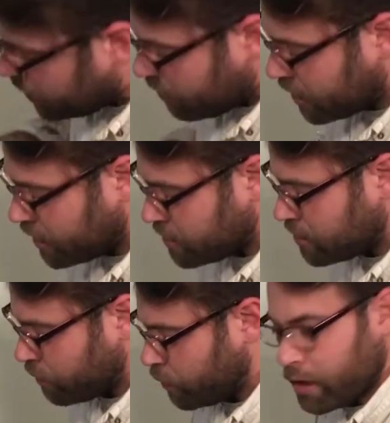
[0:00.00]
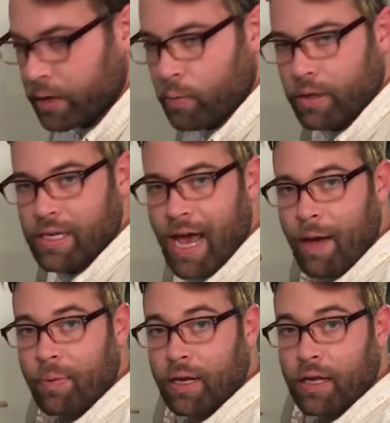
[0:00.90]
because really what's
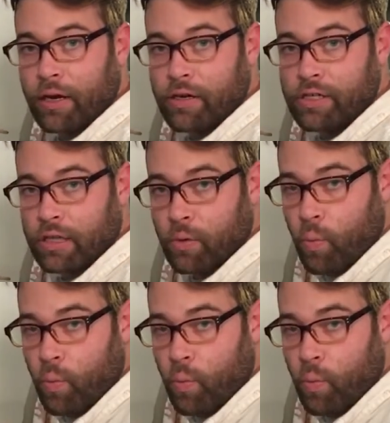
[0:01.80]
happening here is that the